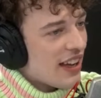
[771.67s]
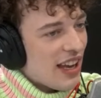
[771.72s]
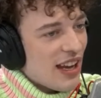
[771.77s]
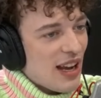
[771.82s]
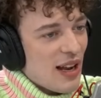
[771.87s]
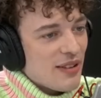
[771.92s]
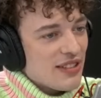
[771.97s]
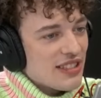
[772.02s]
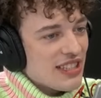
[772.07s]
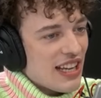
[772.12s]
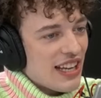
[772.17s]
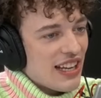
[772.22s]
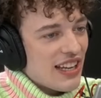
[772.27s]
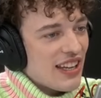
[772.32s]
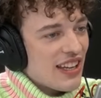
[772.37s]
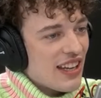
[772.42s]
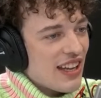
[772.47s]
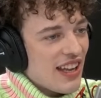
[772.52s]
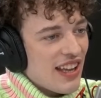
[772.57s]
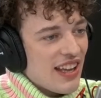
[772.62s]
and I was
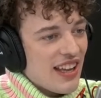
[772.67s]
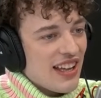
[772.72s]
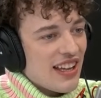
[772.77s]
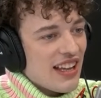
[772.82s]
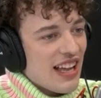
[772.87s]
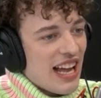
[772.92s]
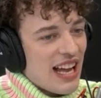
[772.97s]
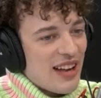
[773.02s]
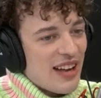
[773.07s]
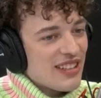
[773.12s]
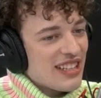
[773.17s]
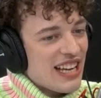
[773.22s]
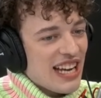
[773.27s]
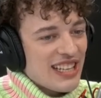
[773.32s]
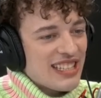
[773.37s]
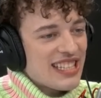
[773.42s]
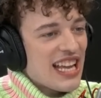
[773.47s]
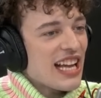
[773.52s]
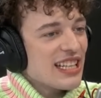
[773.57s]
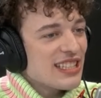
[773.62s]
like, I
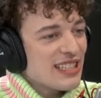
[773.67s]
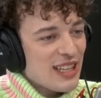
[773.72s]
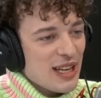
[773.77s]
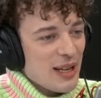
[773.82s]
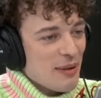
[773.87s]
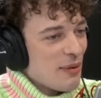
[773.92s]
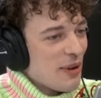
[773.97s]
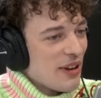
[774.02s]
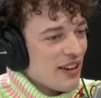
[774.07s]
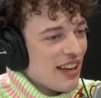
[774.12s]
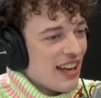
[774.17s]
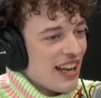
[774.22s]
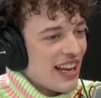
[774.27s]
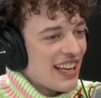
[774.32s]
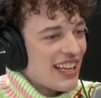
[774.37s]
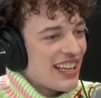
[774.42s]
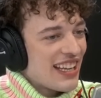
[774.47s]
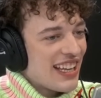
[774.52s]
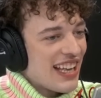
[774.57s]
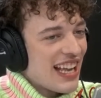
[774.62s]
texted him on
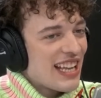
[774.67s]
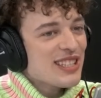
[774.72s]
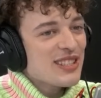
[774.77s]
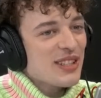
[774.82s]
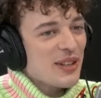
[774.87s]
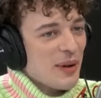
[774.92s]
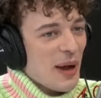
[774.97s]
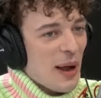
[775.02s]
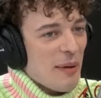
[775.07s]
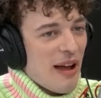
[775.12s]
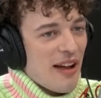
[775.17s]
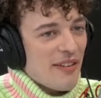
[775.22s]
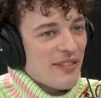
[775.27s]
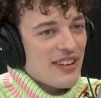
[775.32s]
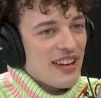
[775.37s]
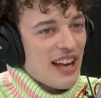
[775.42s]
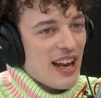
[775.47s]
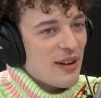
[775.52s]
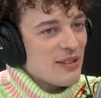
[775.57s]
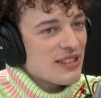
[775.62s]
like Instagram
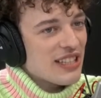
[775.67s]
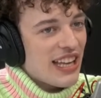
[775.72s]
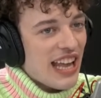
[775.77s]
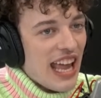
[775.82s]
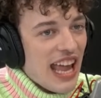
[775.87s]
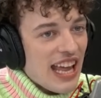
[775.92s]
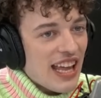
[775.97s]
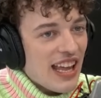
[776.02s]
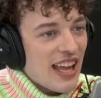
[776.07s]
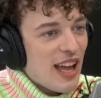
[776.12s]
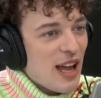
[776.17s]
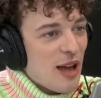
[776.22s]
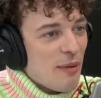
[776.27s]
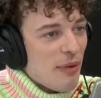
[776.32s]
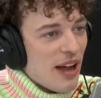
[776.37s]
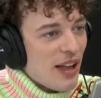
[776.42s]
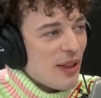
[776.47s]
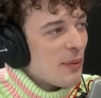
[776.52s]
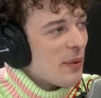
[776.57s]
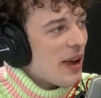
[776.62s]
after that. I was like, hey,
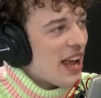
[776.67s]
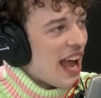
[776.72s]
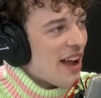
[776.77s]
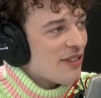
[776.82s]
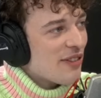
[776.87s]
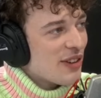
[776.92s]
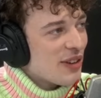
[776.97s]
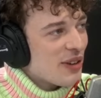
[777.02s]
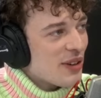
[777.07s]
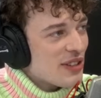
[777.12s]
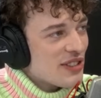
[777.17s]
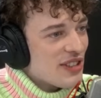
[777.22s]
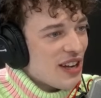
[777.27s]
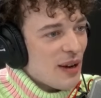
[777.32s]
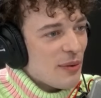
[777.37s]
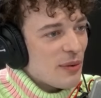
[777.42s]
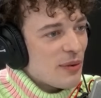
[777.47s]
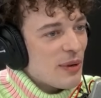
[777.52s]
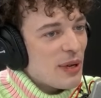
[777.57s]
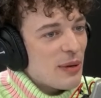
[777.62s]
by the way, after Eurovision
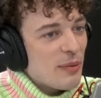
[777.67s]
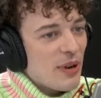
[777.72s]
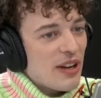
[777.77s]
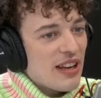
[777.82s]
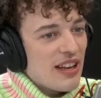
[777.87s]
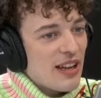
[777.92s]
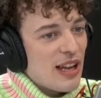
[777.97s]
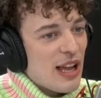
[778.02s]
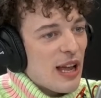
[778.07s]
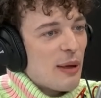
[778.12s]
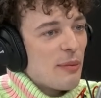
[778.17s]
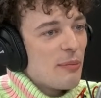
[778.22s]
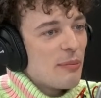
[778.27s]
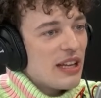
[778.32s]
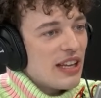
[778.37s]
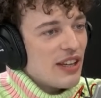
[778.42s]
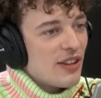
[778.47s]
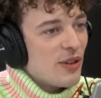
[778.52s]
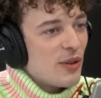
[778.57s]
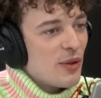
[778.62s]
I would really want to
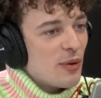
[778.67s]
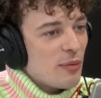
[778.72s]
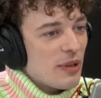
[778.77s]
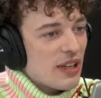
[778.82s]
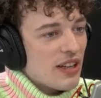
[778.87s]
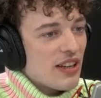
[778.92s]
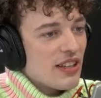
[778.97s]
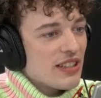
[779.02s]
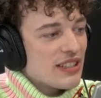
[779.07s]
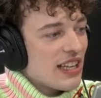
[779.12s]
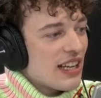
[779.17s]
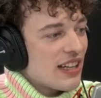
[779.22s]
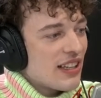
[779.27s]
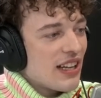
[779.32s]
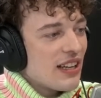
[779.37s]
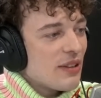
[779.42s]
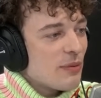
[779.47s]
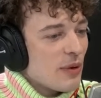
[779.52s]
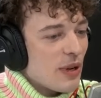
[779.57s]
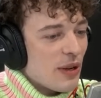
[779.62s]
meet you because like
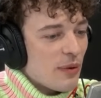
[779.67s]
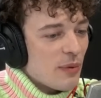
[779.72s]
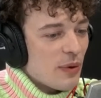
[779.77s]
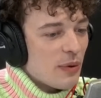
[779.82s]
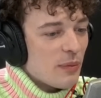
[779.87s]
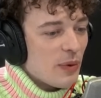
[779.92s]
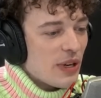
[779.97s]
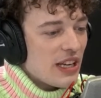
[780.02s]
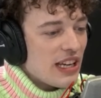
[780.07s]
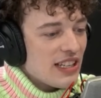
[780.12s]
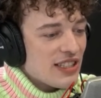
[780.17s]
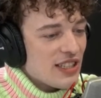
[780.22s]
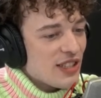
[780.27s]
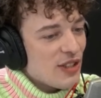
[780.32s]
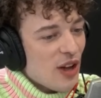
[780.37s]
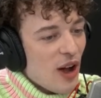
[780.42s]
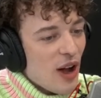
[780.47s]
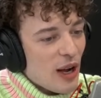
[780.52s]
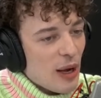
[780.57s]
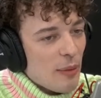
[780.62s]
we need to
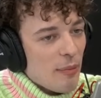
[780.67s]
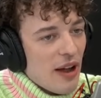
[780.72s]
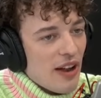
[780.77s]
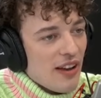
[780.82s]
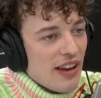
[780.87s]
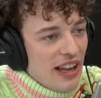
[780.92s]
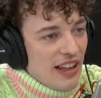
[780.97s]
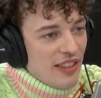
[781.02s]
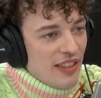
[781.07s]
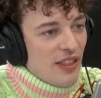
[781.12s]
talk about like